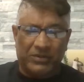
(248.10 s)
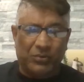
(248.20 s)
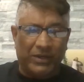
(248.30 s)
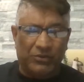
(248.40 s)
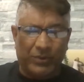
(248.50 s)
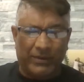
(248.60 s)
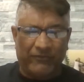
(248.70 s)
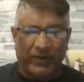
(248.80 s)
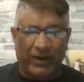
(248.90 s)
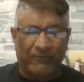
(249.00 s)

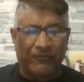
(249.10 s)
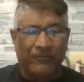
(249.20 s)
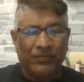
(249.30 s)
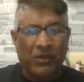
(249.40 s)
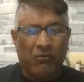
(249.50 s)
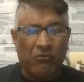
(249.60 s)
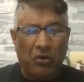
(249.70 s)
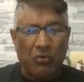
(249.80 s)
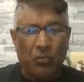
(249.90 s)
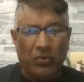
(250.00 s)
2025,
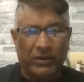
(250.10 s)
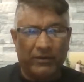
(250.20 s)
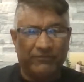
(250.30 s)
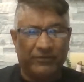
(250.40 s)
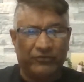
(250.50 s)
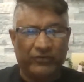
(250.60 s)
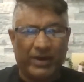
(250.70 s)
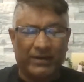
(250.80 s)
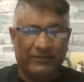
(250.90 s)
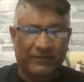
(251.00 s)
round one of the
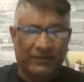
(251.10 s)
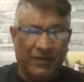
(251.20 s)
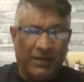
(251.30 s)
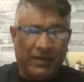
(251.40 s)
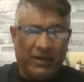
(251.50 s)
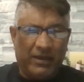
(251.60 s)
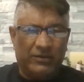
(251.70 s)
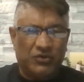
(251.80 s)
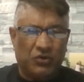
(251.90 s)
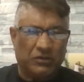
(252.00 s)
drags
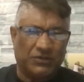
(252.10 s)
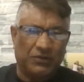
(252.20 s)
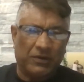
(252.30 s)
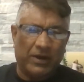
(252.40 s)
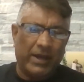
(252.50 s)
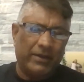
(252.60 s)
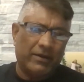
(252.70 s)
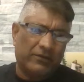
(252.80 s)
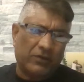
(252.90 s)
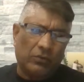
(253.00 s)
in Georgetown,
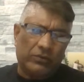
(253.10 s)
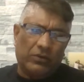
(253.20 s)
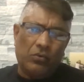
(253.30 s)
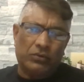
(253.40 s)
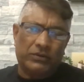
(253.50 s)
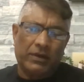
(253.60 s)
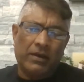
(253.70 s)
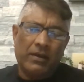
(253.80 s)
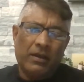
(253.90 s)
Guyana, South Dakota.